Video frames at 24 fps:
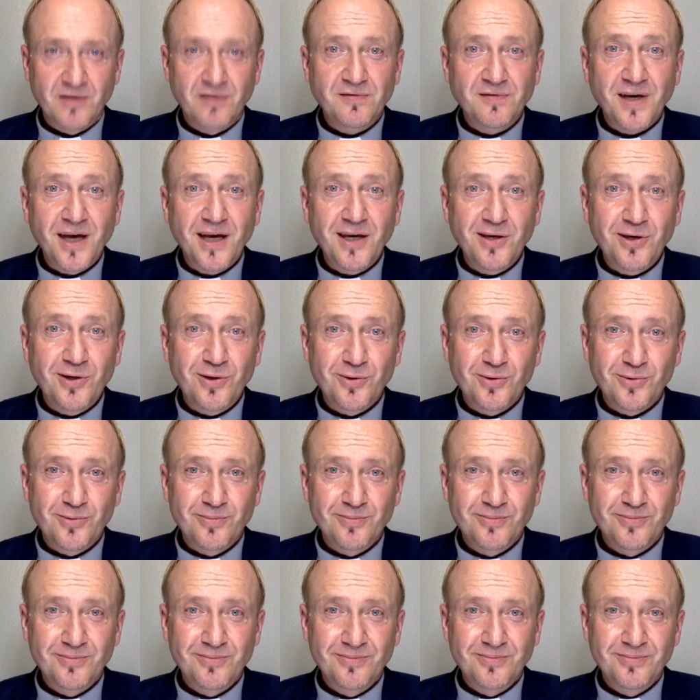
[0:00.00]
Thank you,
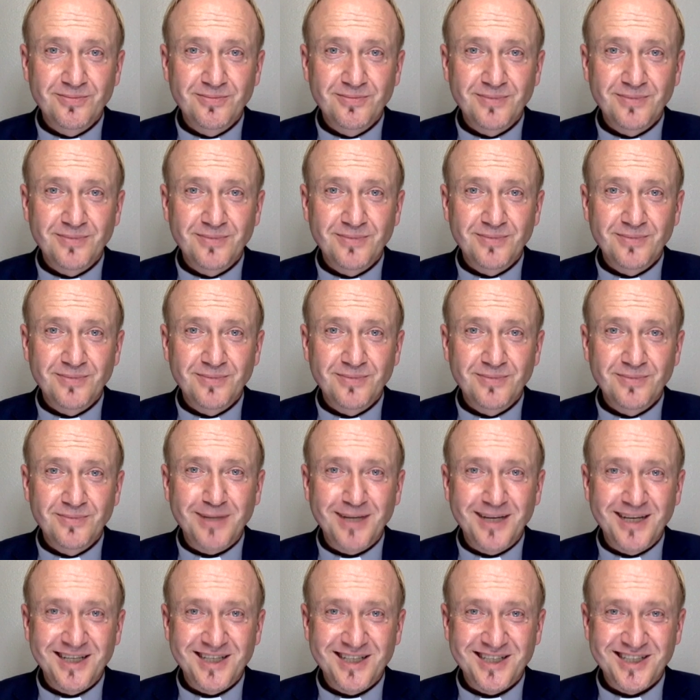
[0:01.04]
and God
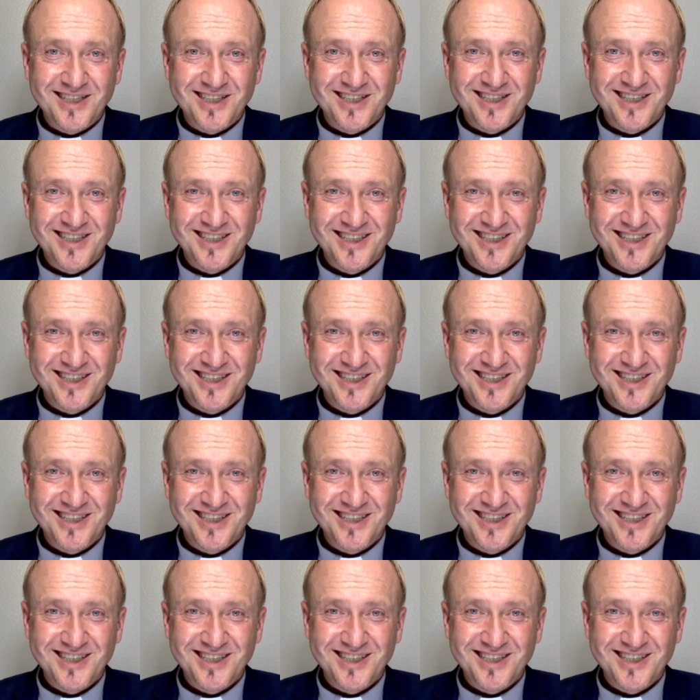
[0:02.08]
bless.